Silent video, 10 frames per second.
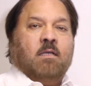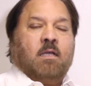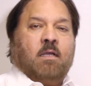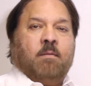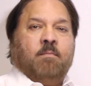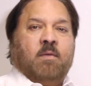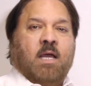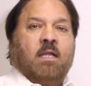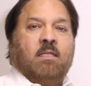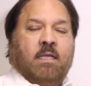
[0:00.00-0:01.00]

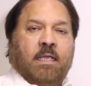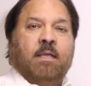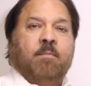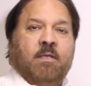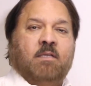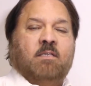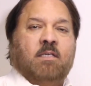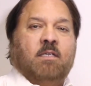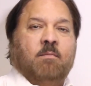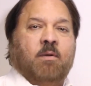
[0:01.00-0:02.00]
not A B
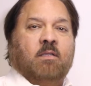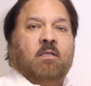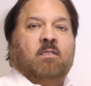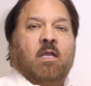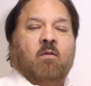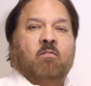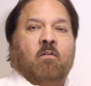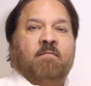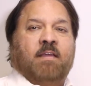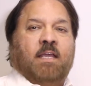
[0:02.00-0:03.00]
C, but the sound
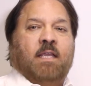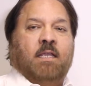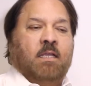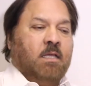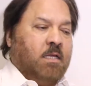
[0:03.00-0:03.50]
of A,